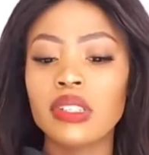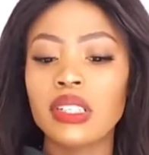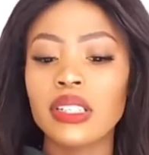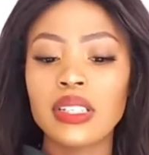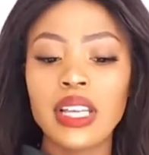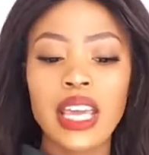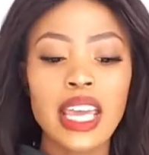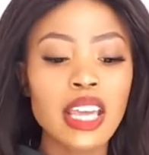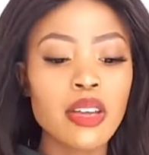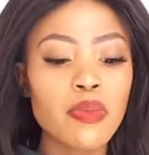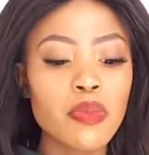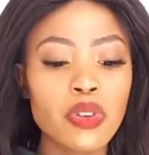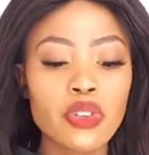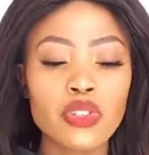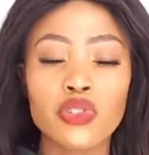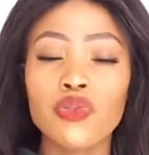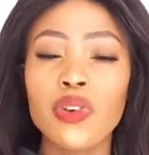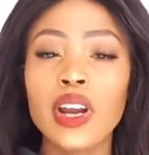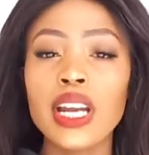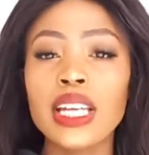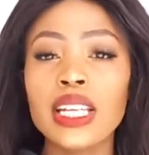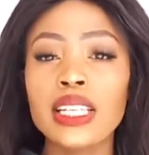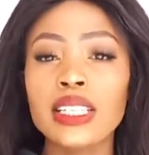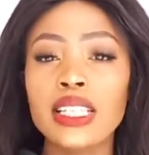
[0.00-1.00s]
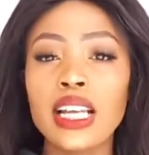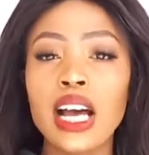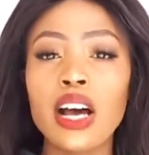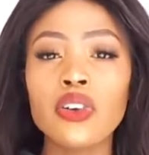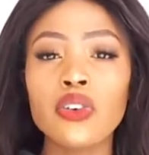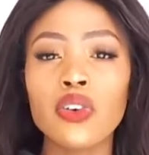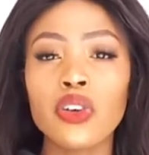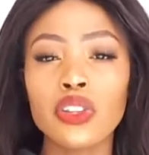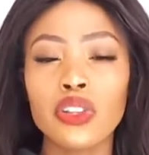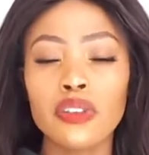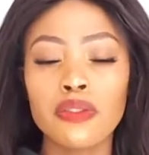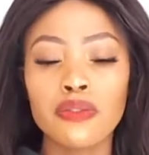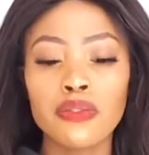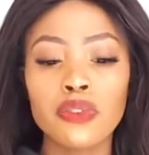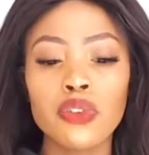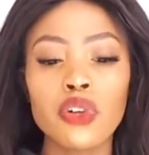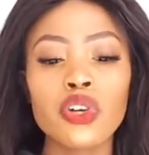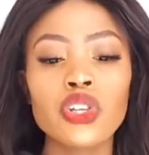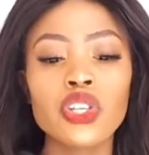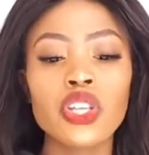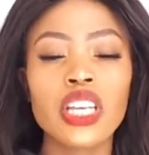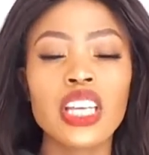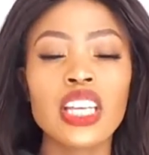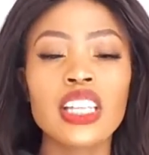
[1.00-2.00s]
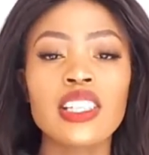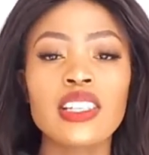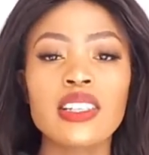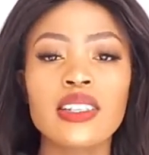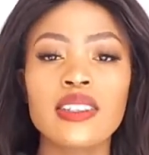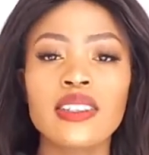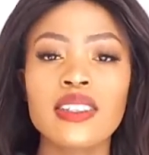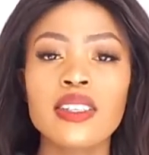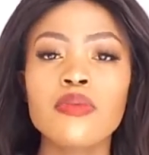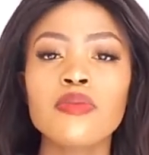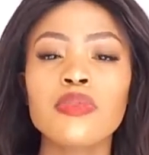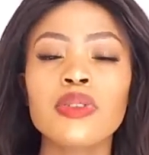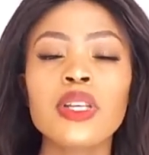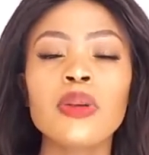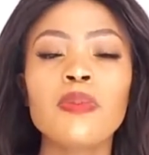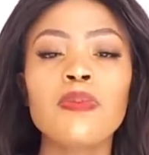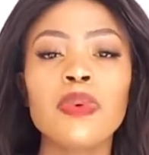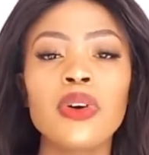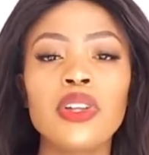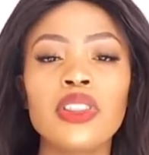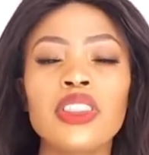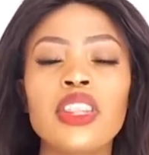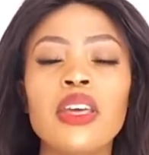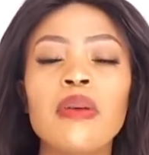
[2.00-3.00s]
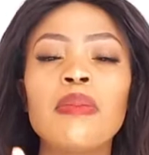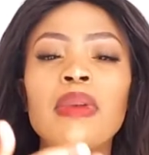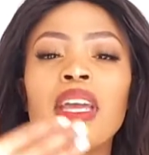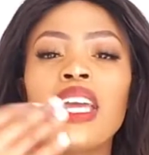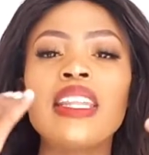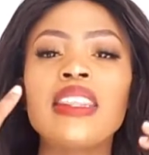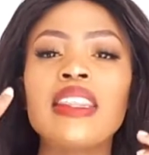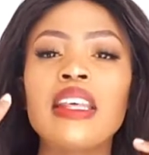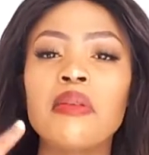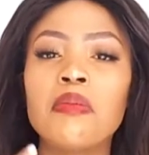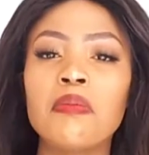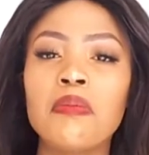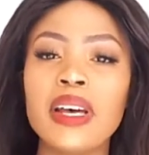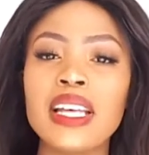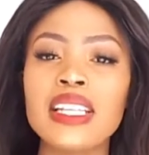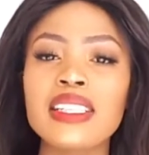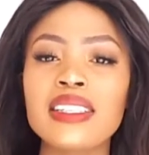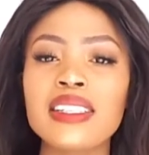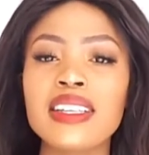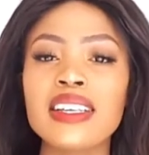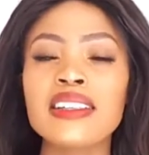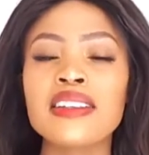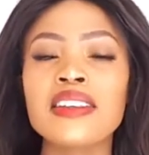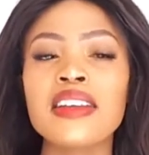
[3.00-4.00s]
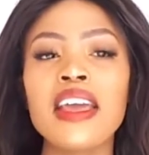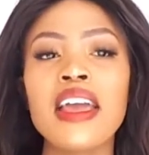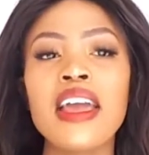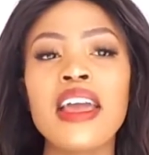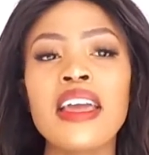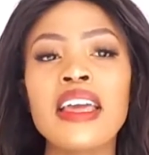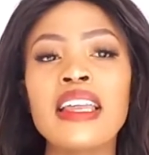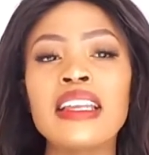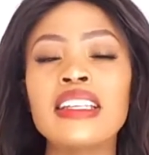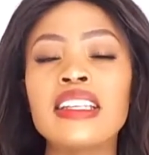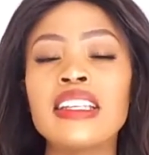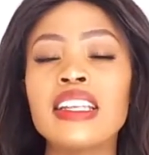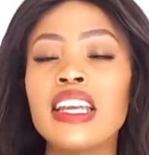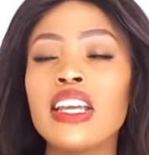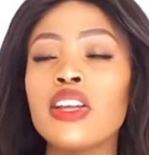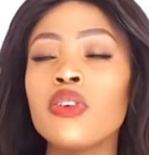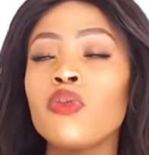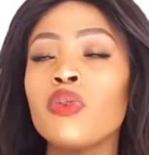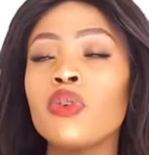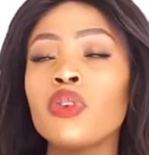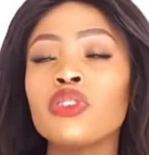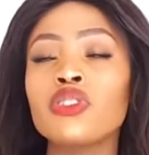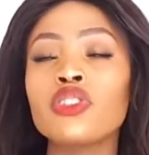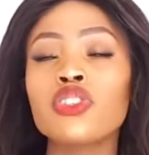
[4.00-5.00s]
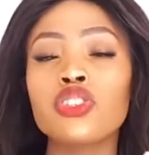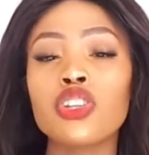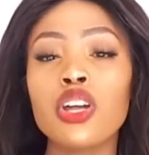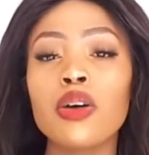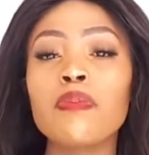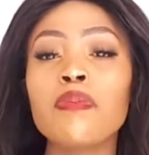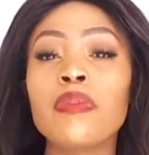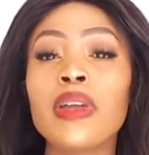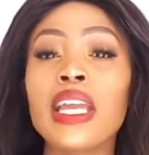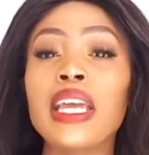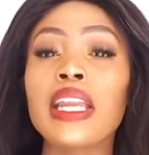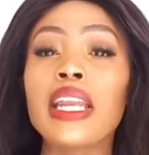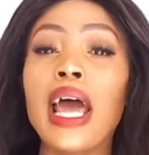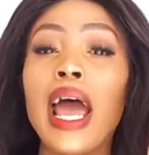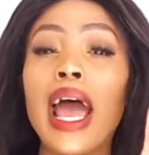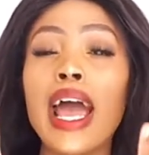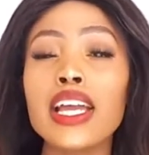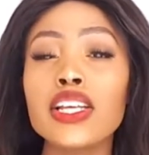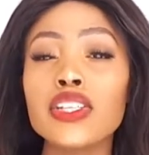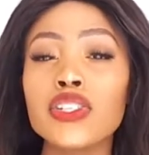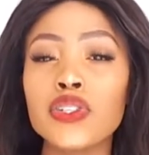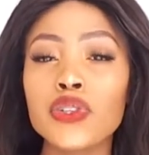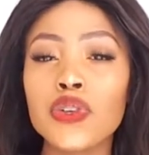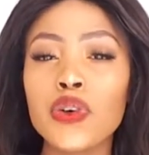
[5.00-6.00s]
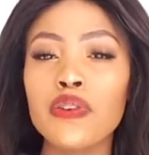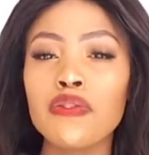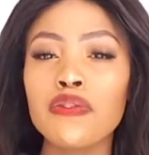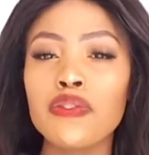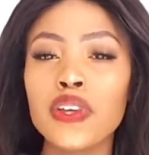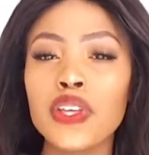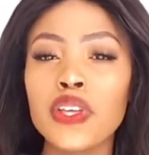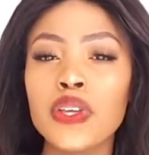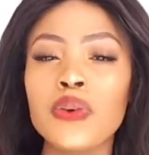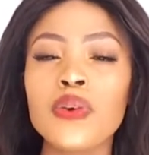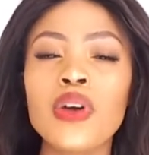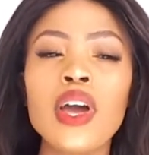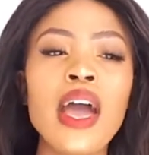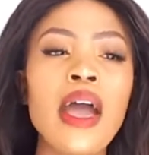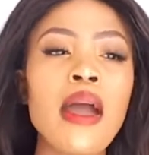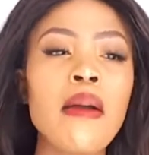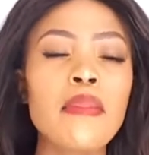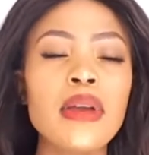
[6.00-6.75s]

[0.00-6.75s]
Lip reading: cables running down on the floor, you can just simply put them in the basket and it will stop being an eyesore for you.